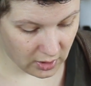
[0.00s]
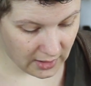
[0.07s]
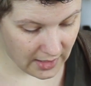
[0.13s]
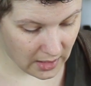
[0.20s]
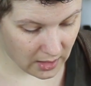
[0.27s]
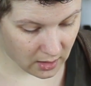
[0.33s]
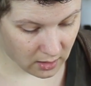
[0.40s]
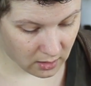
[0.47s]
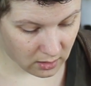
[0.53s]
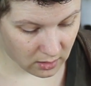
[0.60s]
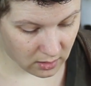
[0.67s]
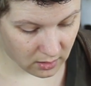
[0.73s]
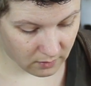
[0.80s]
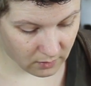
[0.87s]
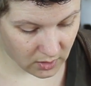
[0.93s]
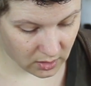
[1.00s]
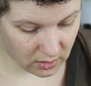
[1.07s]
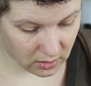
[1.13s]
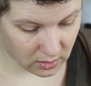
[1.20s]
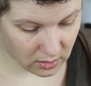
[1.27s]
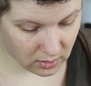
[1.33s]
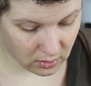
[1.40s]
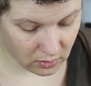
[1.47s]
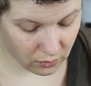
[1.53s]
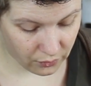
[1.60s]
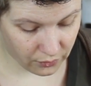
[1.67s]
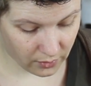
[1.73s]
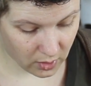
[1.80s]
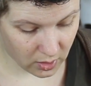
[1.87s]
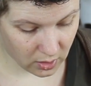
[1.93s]
Yeah, I'm not too
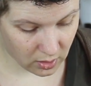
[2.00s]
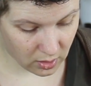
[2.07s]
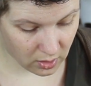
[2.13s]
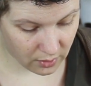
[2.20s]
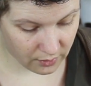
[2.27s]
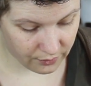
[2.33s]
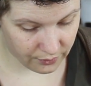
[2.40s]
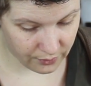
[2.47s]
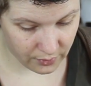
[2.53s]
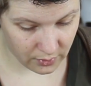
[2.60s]
far off.